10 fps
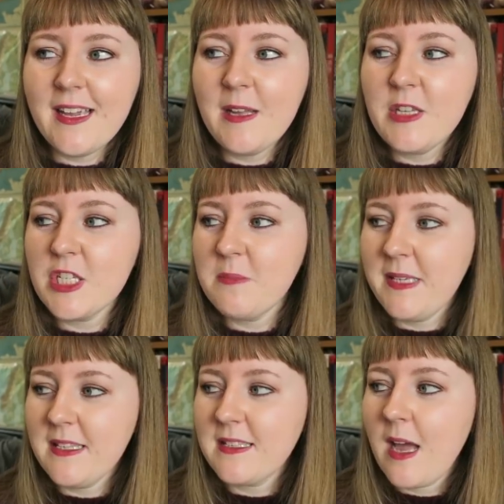It just
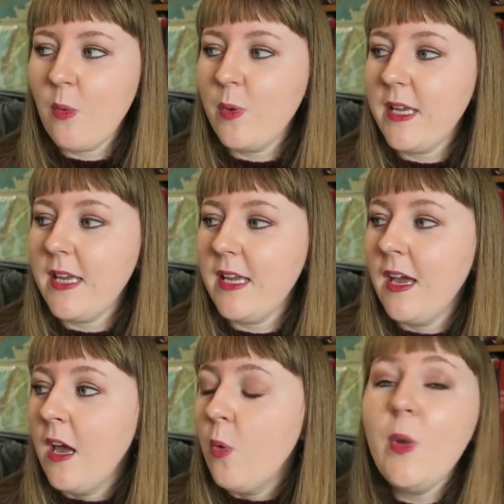means that we
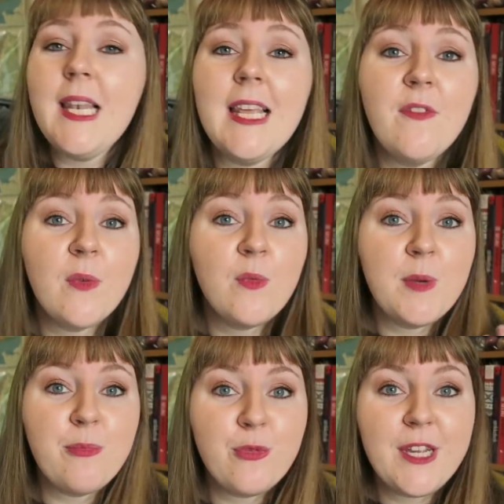live and we
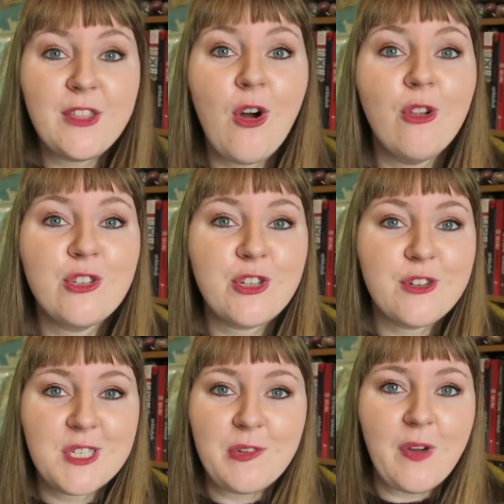breathe
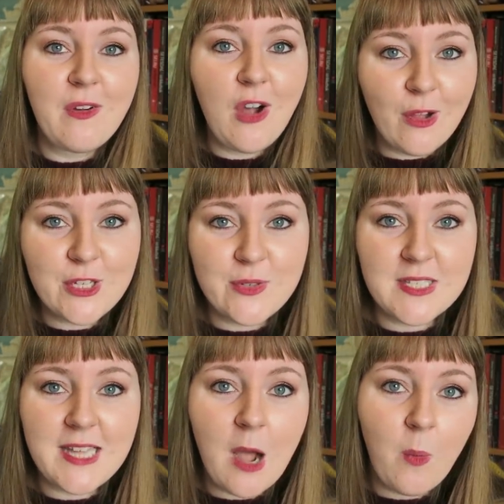culture. So if our culture
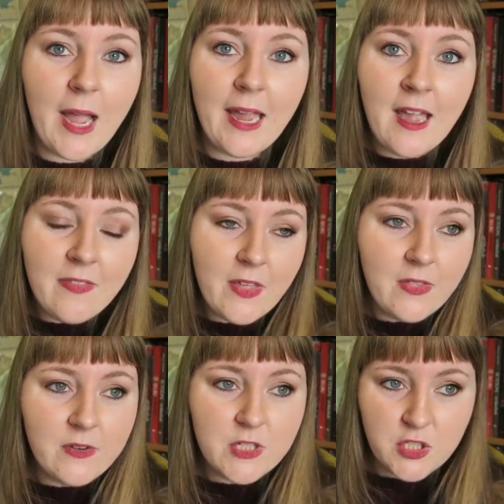is that way,
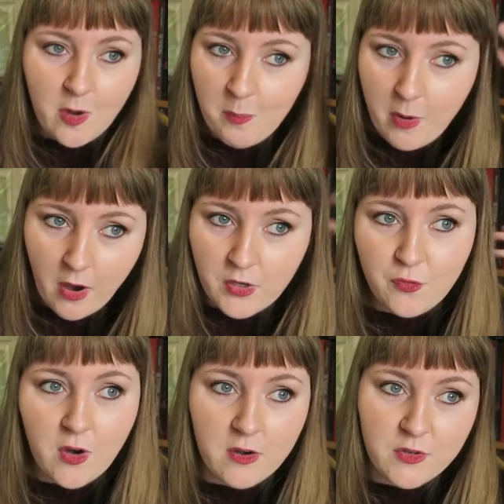then there is some part
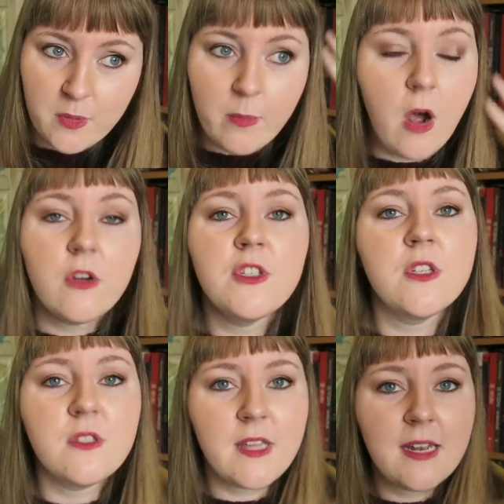of our
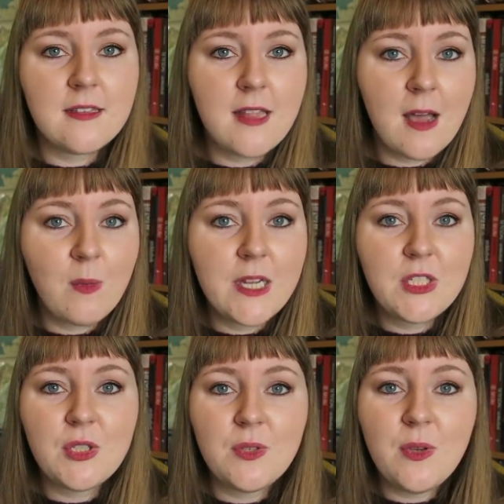subconscious that is that way
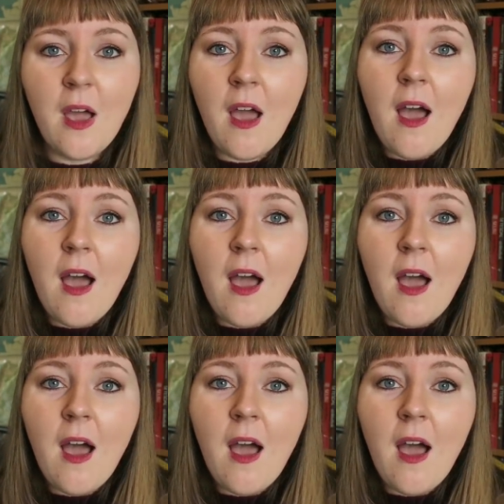too.